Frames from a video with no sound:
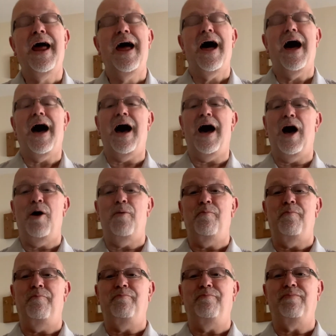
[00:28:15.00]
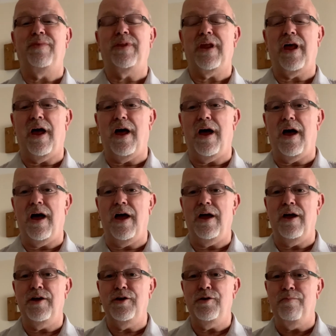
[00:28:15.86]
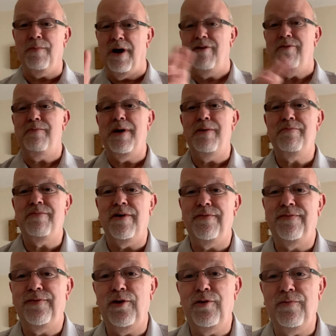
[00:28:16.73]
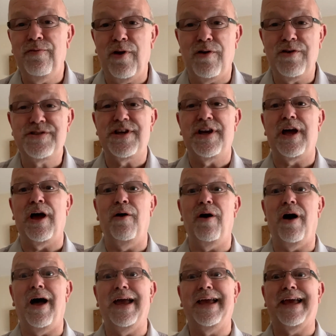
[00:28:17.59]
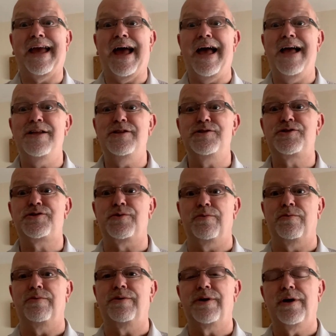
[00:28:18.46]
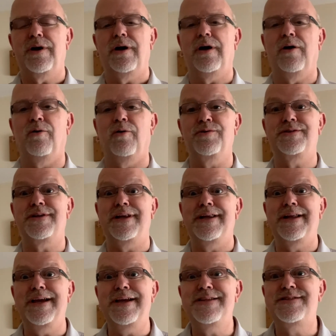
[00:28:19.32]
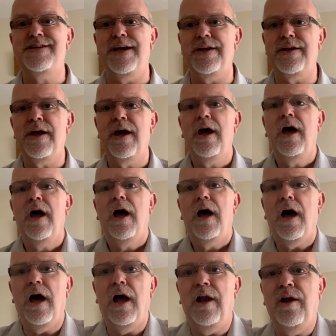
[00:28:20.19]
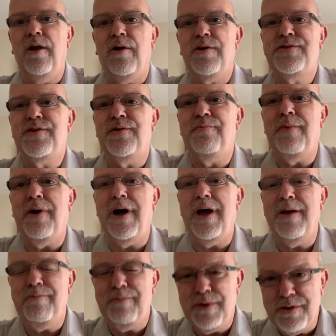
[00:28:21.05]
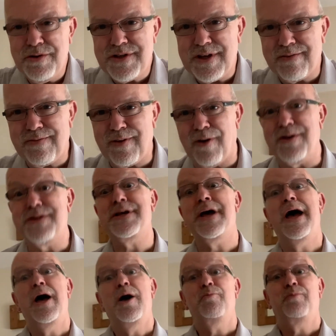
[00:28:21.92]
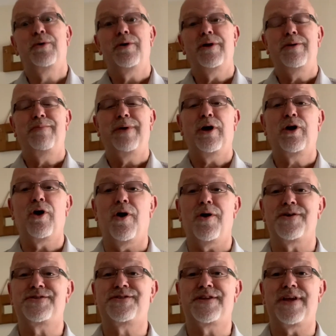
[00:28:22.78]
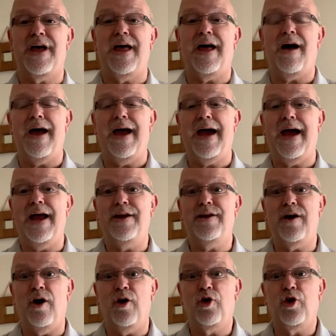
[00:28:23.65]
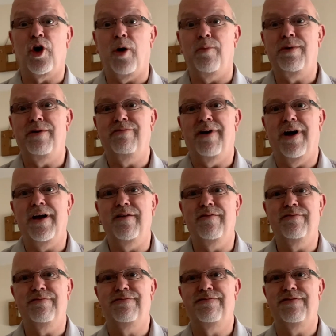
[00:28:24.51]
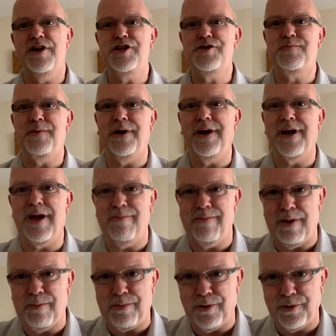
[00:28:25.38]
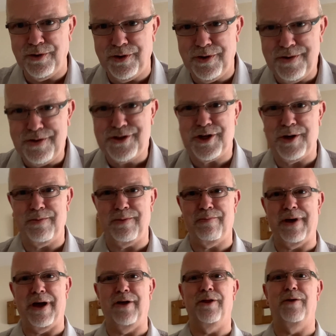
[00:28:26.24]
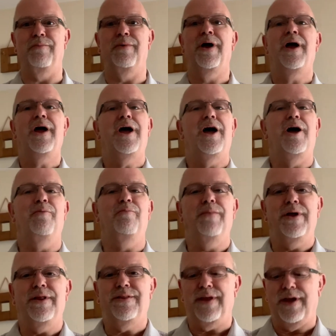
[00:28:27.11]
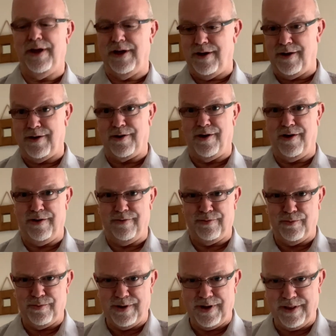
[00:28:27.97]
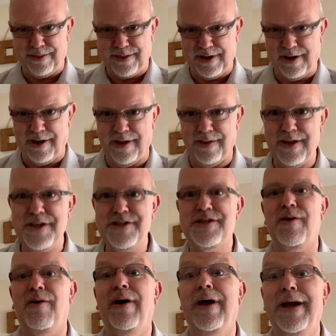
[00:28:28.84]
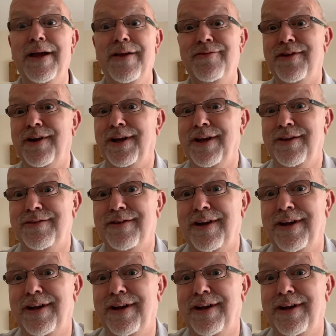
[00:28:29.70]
You might remember a few vlogs ago I cancelled or deleted a lot of my music vlogs purely because I had a copyright infringement come up on YouTube about them, and me thinking I can't afford anything like this, so I hit delete,